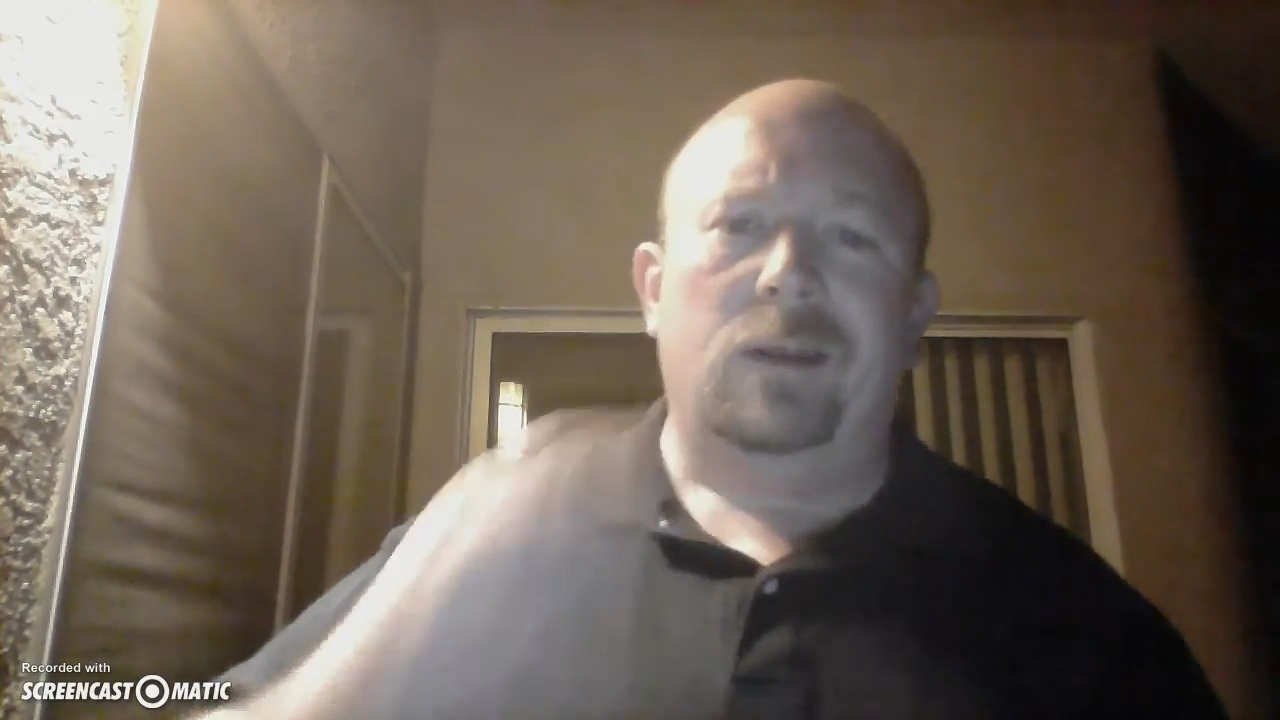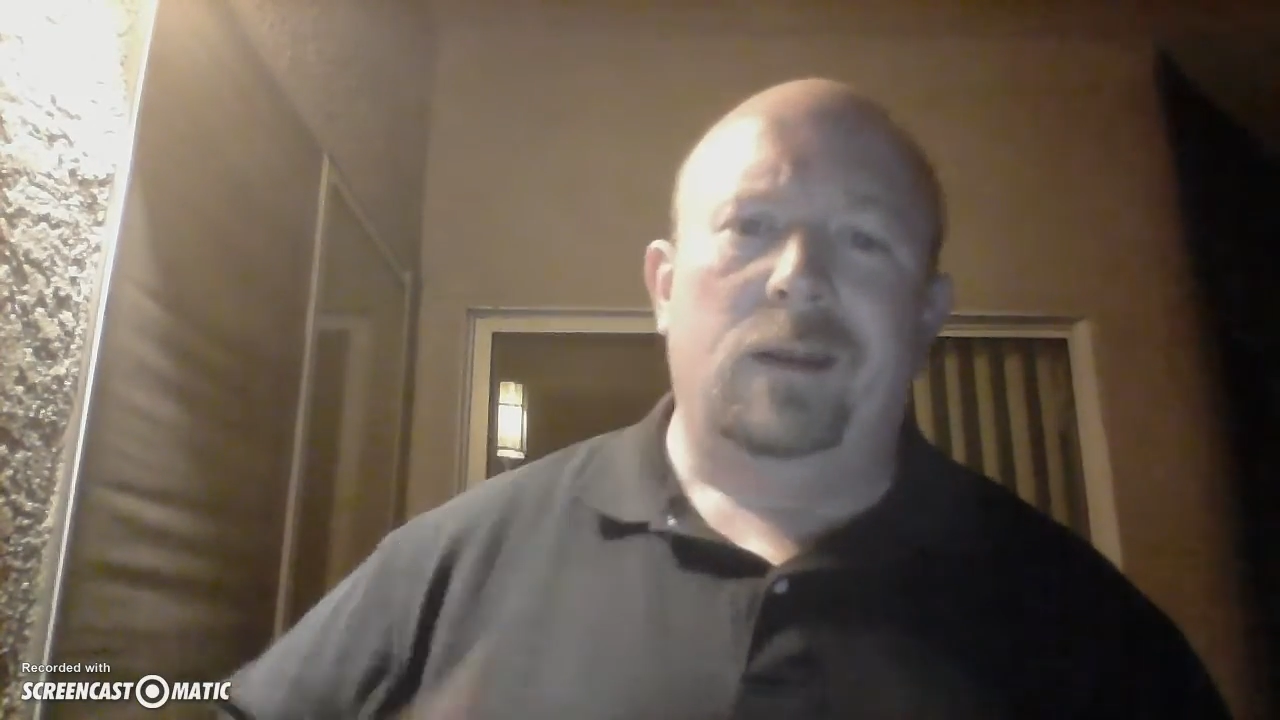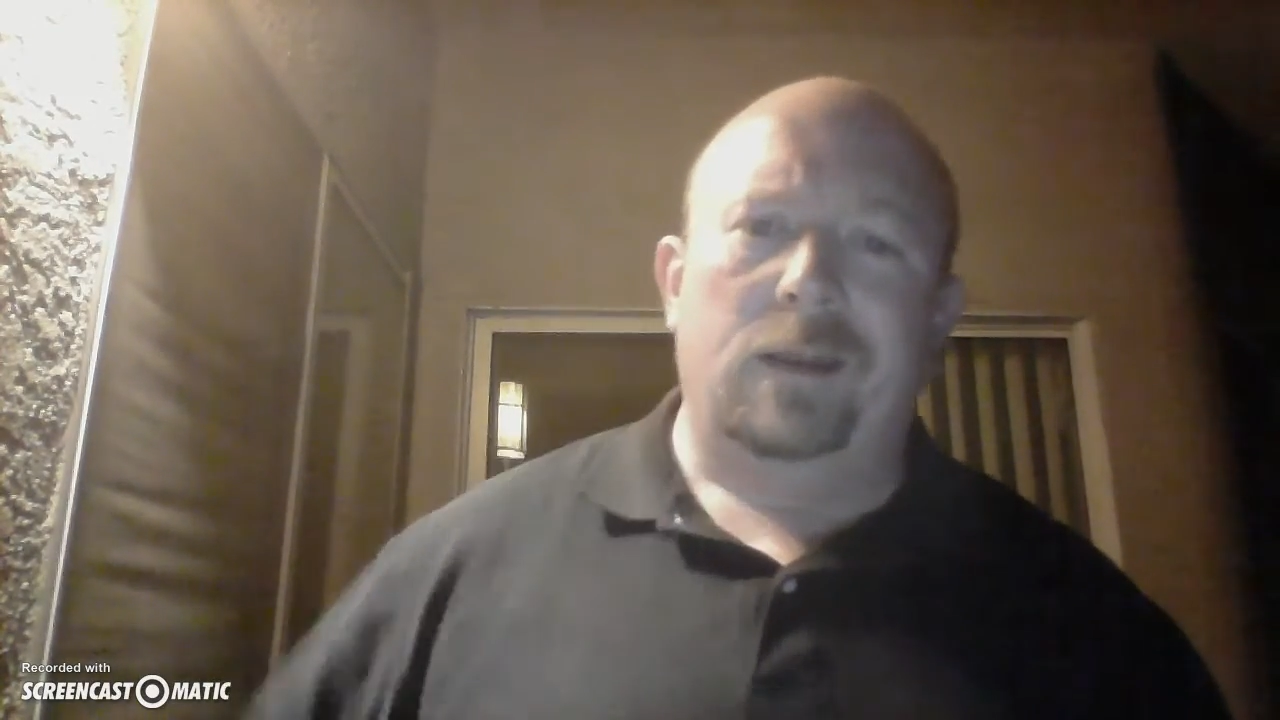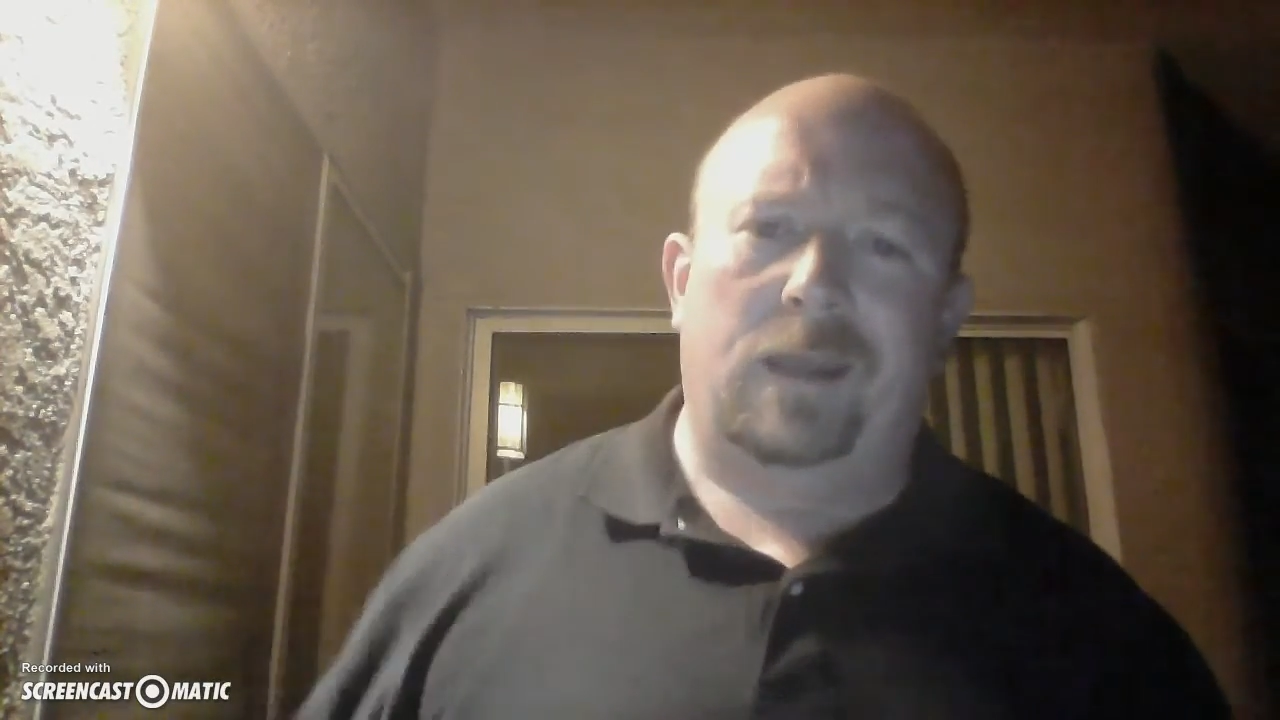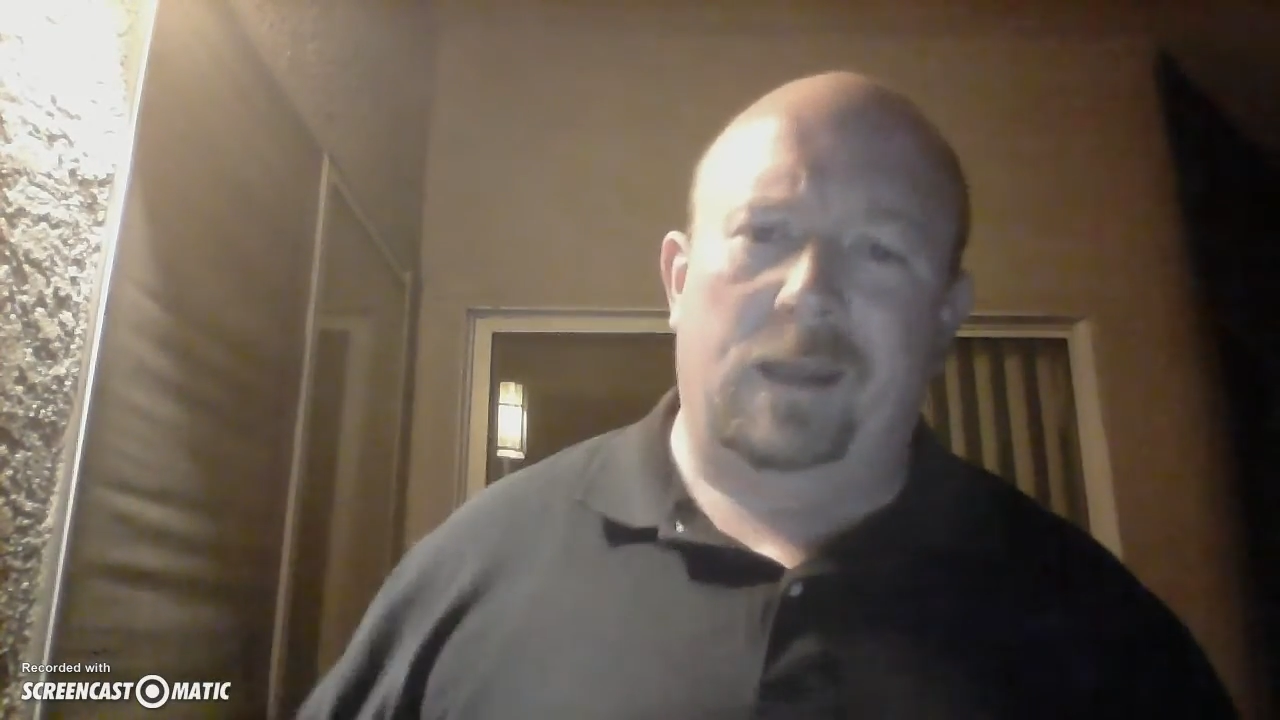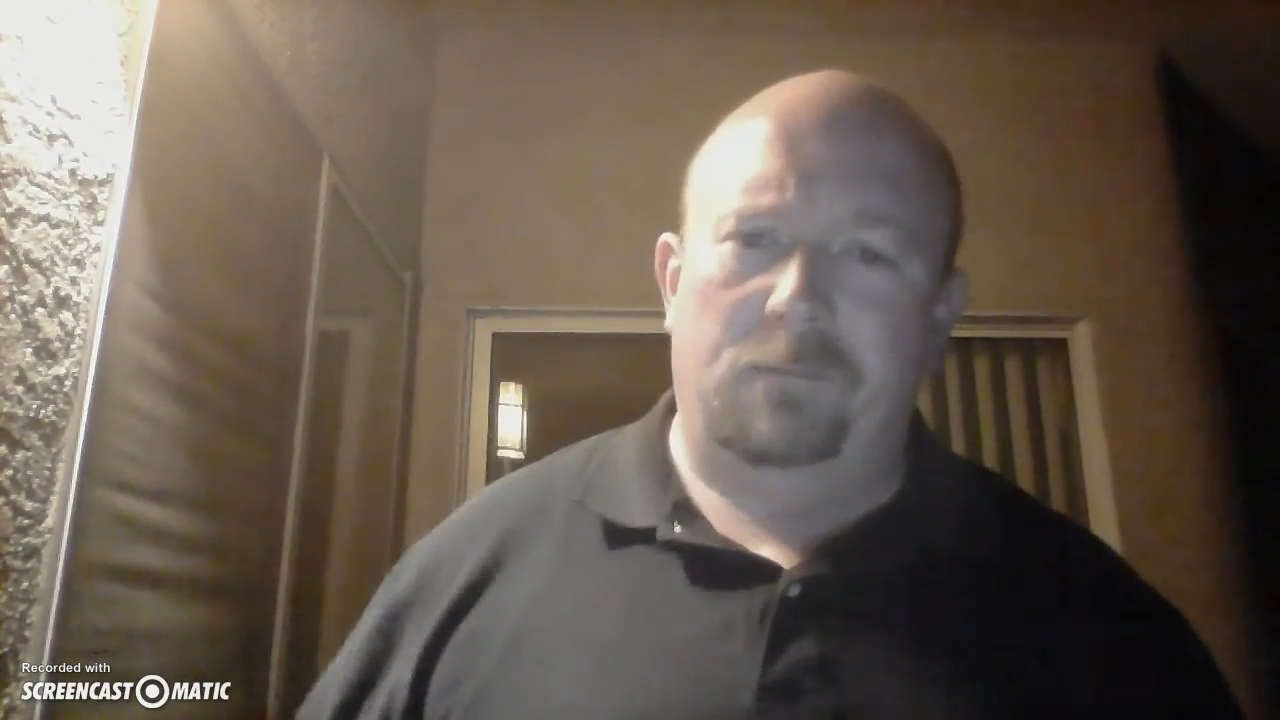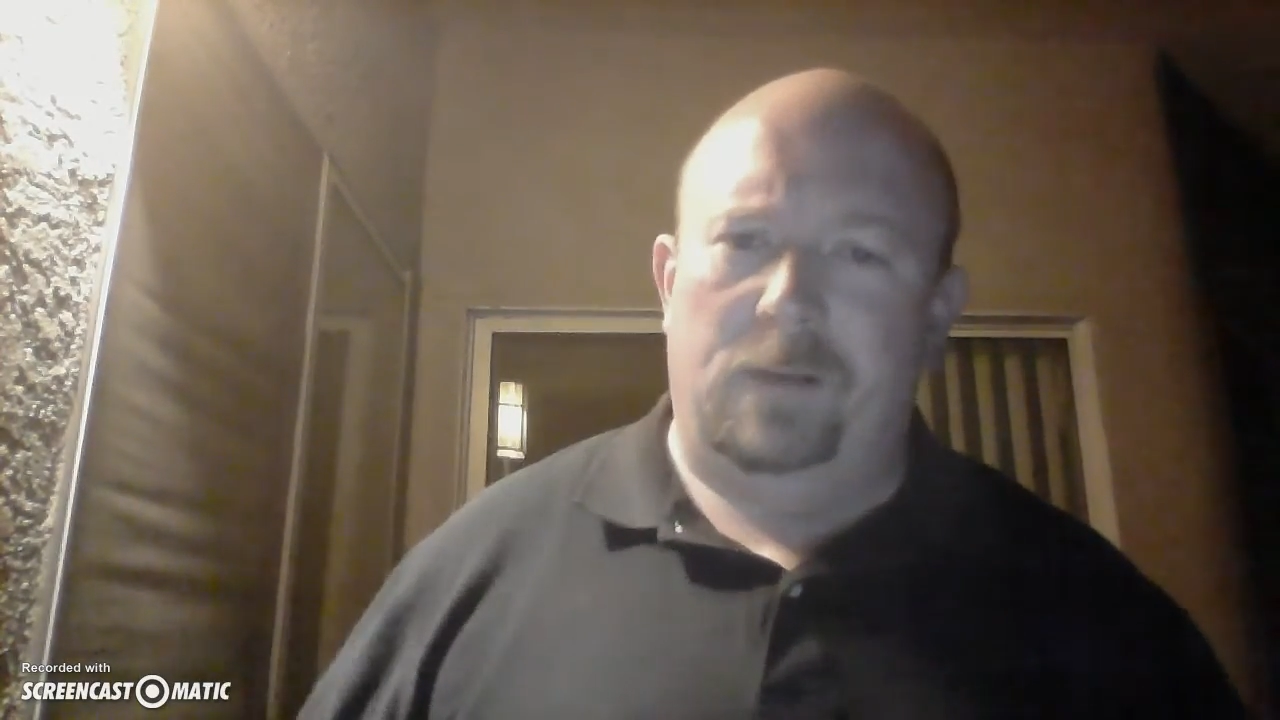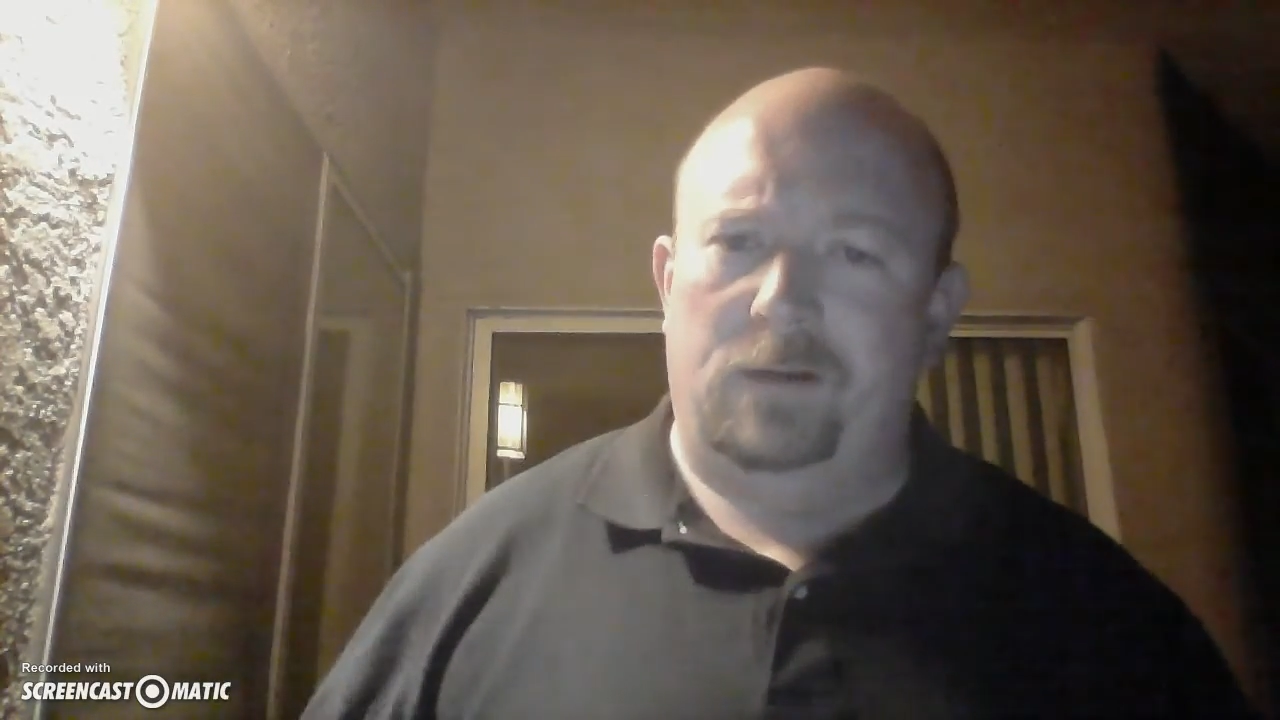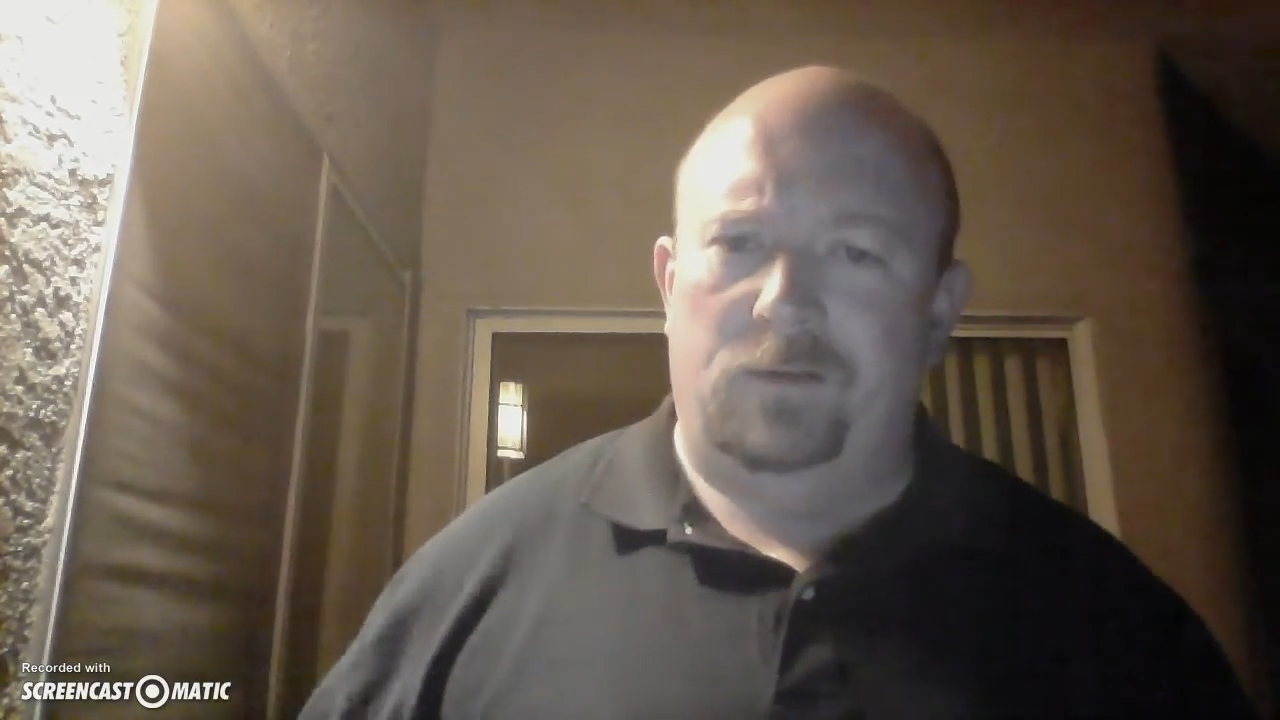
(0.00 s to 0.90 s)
canned beers an